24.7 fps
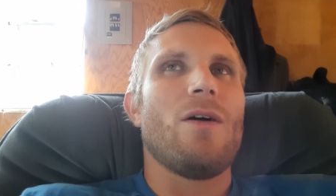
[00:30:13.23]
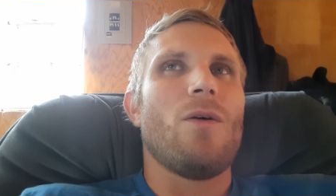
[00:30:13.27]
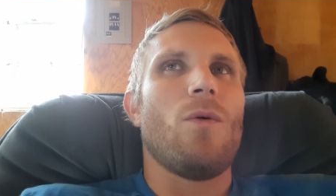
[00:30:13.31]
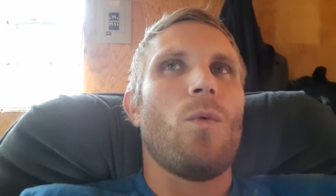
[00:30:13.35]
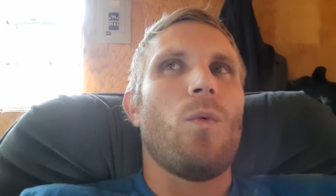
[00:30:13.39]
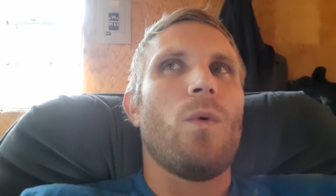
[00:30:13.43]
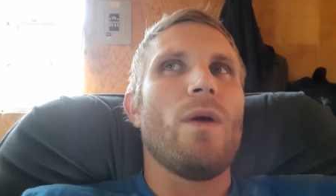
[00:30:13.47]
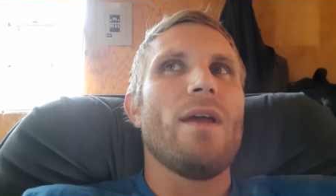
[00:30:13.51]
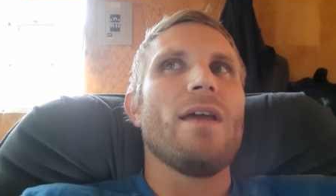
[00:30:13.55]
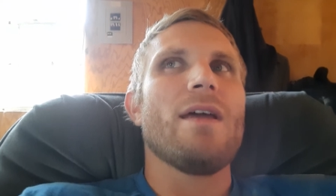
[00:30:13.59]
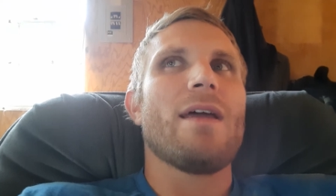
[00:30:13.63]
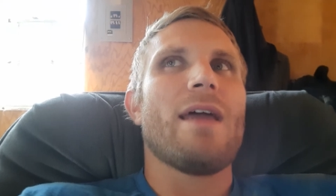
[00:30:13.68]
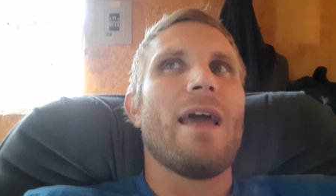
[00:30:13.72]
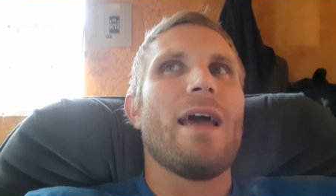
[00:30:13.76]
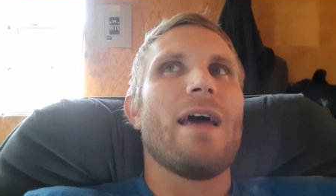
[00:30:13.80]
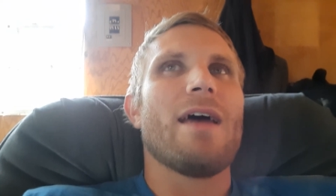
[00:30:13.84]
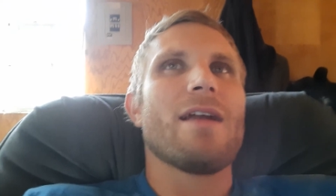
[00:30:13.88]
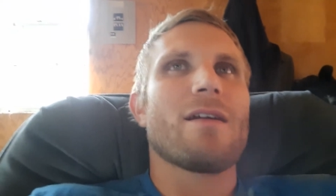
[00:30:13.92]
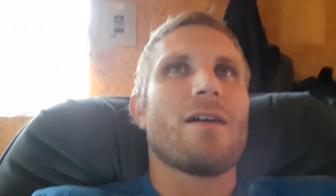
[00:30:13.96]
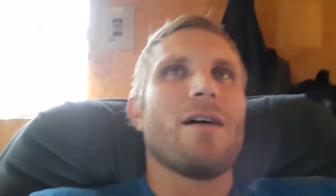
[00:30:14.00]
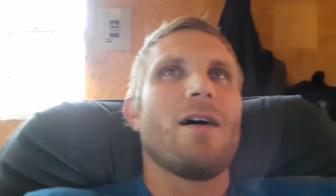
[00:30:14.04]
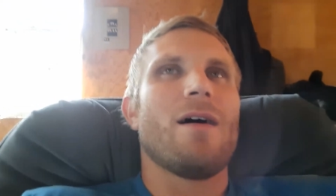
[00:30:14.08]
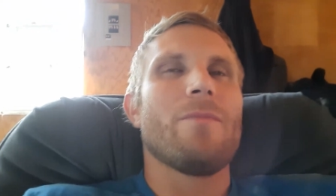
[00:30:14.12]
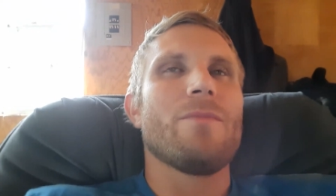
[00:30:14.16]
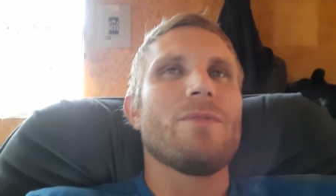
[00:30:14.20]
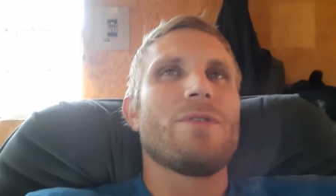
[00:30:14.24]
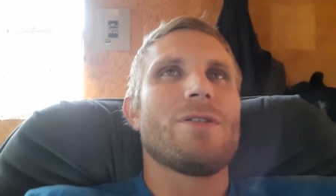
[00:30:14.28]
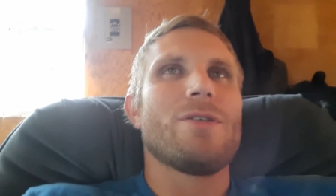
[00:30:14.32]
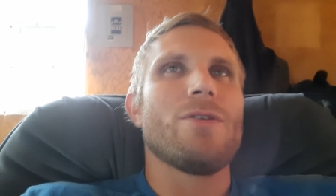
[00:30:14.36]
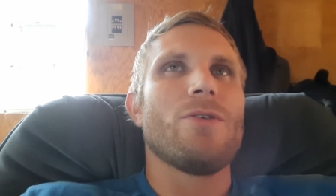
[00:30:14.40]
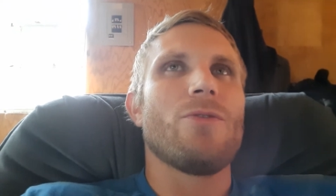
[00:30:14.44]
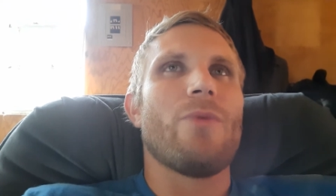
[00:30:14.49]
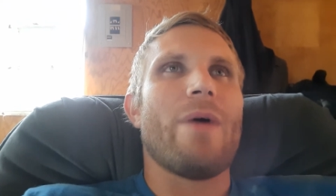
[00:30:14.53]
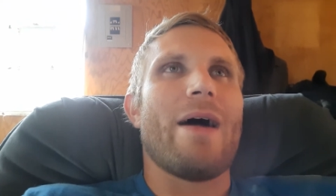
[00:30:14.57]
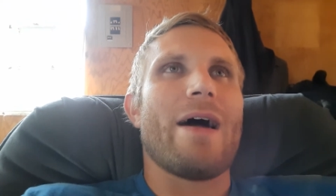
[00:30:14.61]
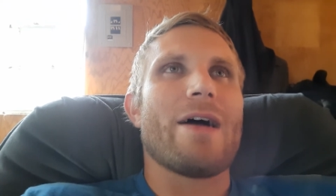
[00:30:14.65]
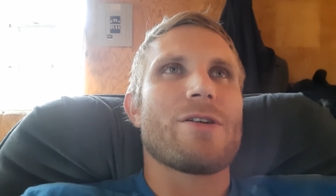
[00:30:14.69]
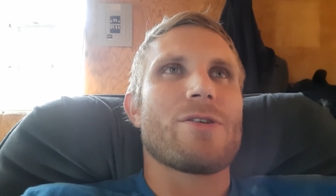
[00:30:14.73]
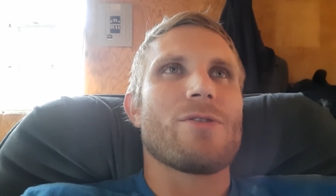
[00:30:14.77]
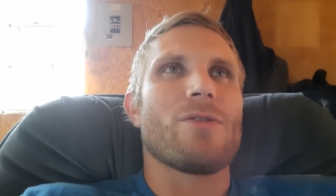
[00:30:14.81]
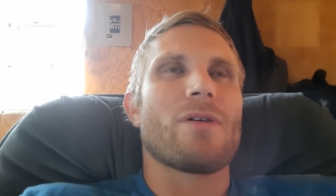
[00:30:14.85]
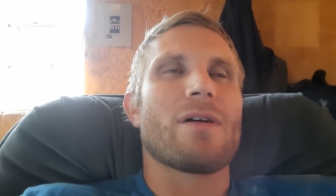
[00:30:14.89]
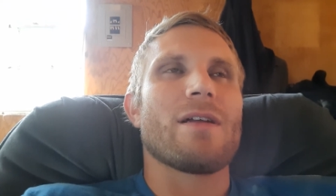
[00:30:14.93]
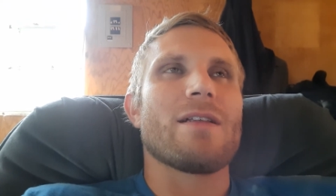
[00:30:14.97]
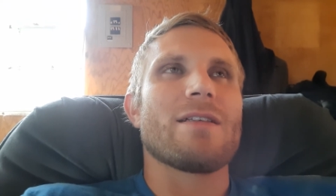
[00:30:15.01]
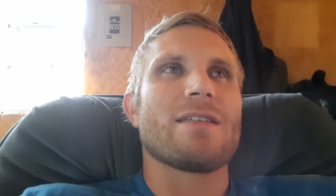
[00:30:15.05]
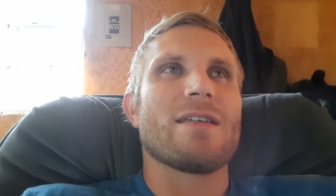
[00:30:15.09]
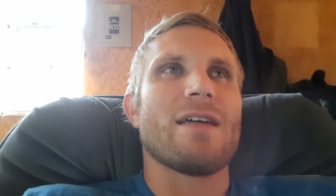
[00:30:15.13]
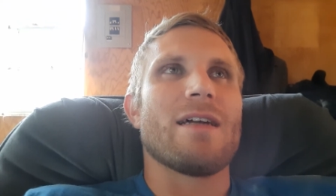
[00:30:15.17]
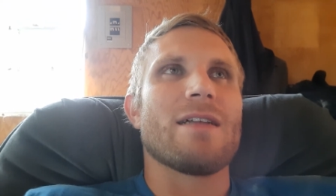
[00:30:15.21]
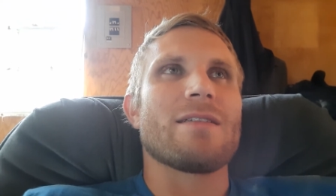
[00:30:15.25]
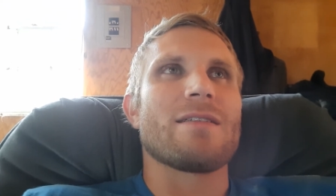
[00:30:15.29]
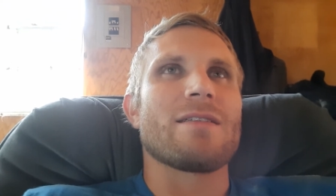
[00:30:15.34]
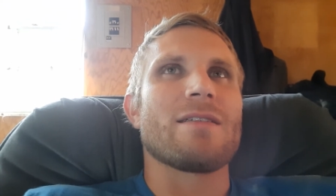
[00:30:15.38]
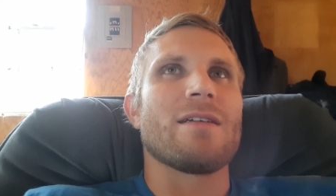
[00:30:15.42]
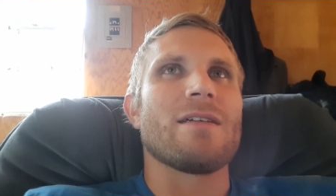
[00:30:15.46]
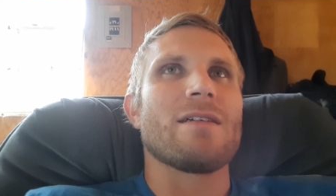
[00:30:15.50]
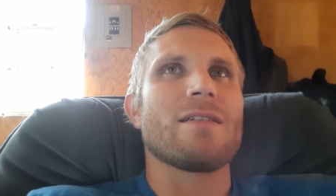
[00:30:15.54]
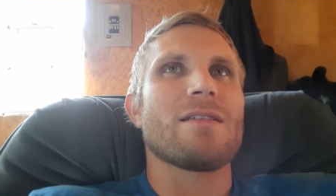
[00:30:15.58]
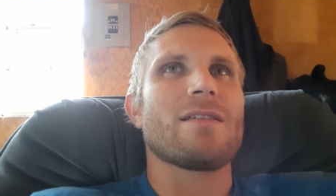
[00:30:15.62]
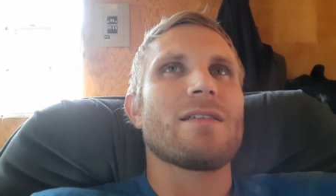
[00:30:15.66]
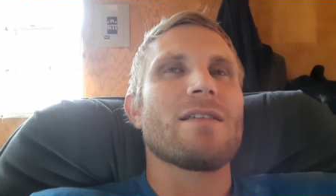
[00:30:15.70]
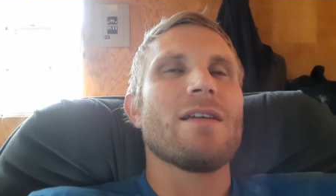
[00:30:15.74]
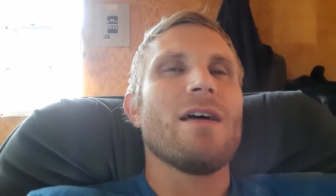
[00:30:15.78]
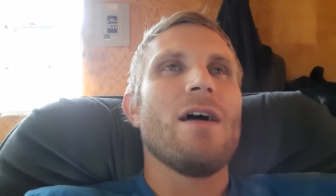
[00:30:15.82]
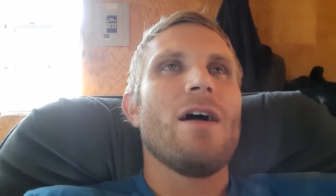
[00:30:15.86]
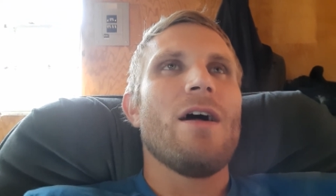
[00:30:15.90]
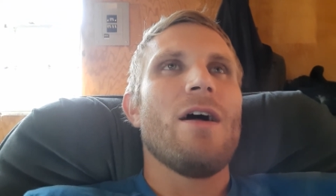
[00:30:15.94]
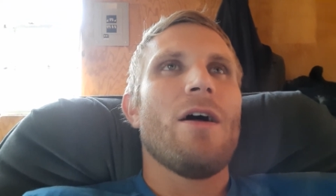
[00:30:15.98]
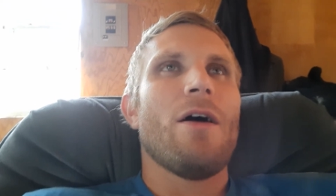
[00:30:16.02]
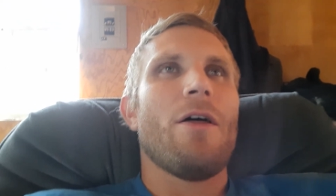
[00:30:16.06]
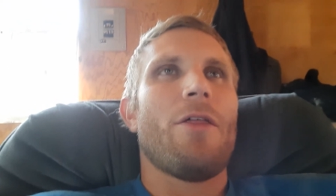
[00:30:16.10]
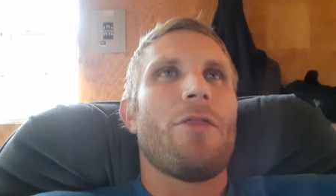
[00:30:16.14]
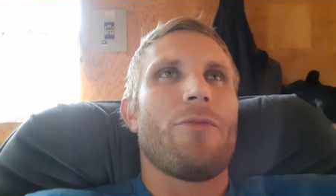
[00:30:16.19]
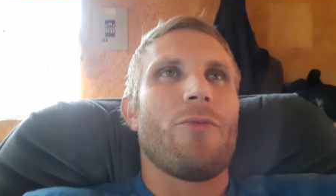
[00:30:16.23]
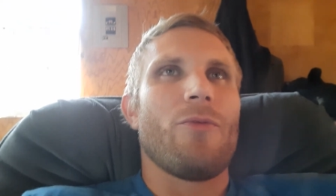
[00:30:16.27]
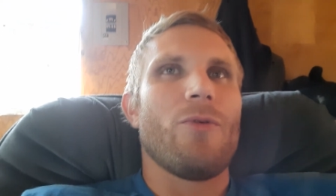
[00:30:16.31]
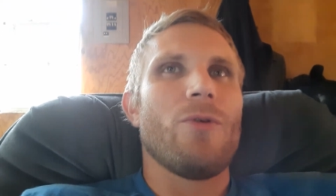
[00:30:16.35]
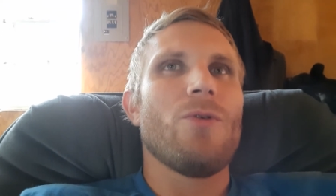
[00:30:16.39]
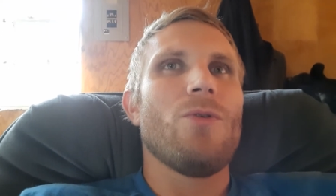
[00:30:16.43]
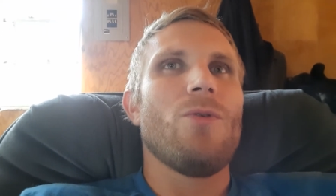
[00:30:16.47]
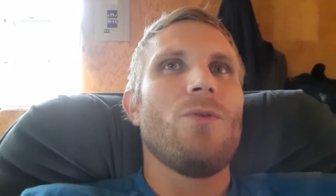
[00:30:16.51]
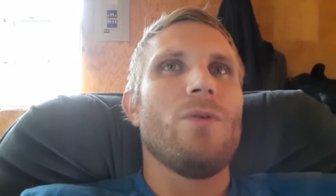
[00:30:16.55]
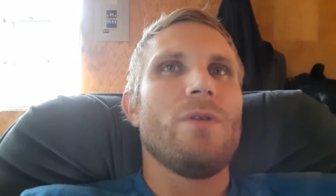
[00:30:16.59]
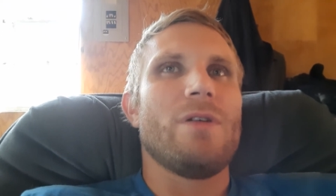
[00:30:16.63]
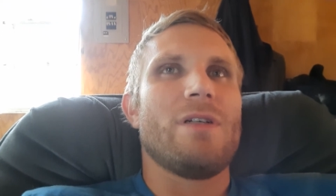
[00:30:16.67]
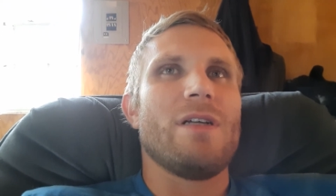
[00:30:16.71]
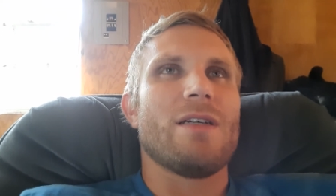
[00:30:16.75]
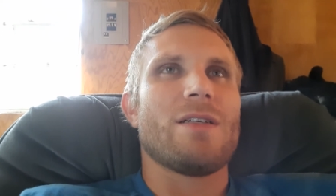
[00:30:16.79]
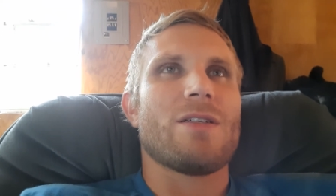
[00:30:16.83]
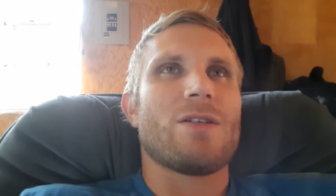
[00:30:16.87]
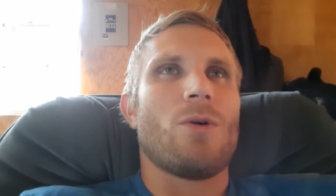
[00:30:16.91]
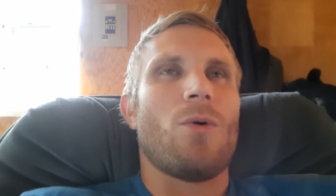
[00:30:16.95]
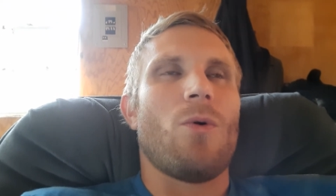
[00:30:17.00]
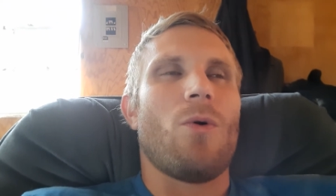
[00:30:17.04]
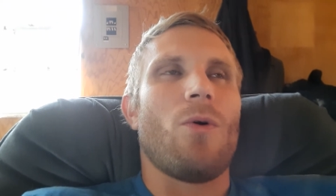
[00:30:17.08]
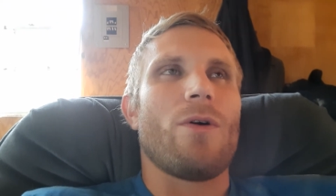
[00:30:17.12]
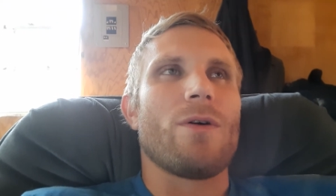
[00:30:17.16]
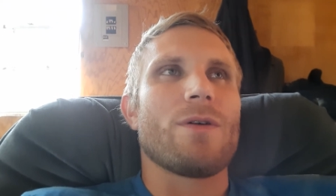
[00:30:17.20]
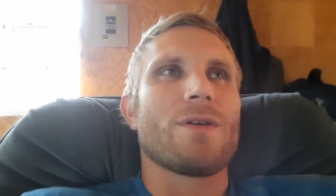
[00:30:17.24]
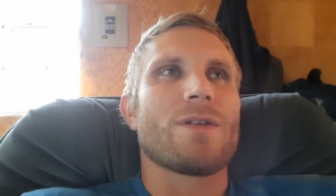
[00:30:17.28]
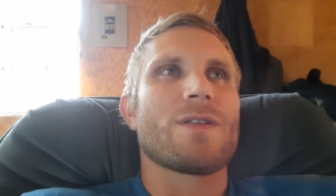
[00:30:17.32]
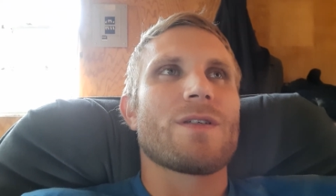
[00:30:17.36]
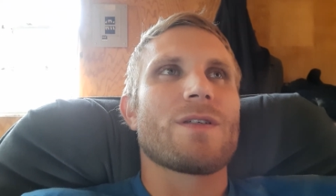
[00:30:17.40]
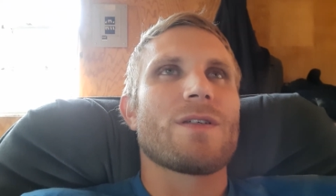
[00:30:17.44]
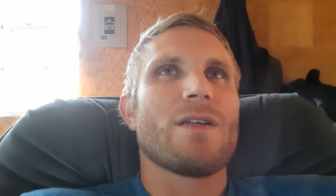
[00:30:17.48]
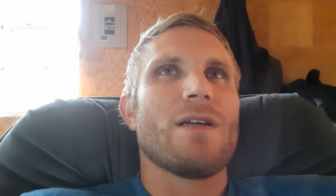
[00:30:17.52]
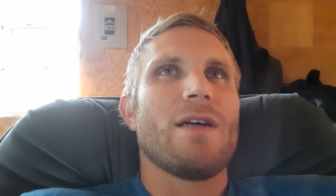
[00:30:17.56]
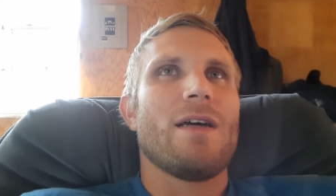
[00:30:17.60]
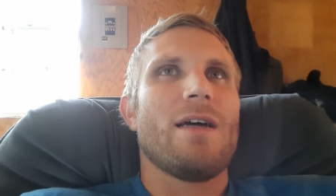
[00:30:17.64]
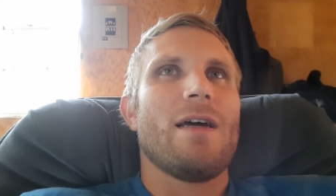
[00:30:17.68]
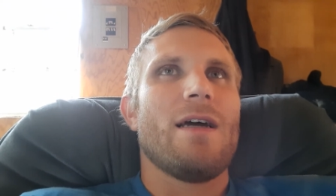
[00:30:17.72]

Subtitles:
we can come to rational consensus through discourse,